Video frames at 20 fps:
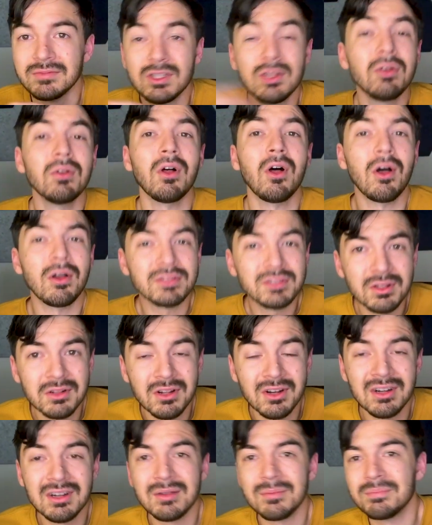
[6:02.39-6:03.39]
You'll also
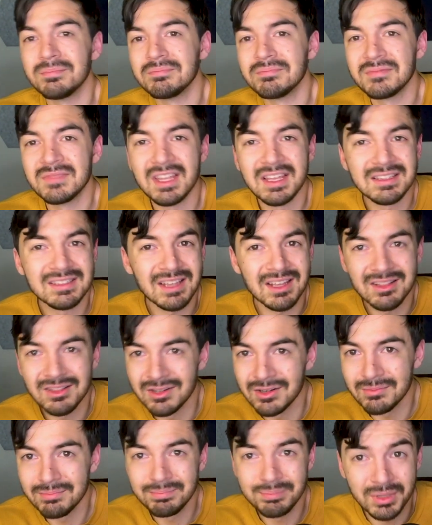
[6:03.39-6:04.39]
learn things like
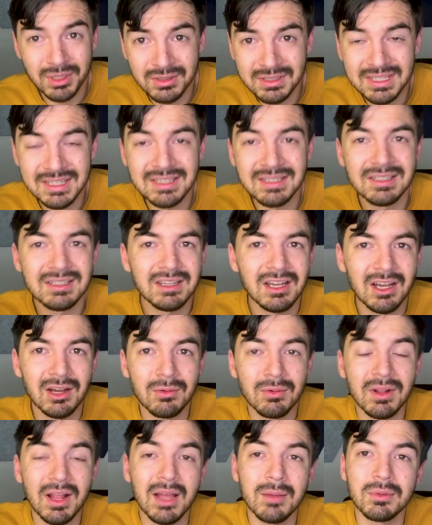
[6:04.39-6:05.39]
building
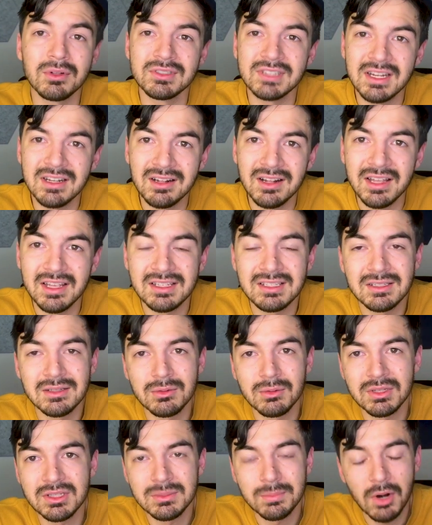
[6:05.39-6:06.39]
reliable data lakes
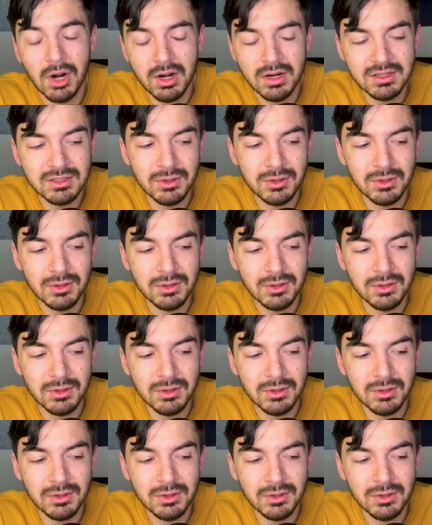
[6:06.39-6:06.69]
with Spark.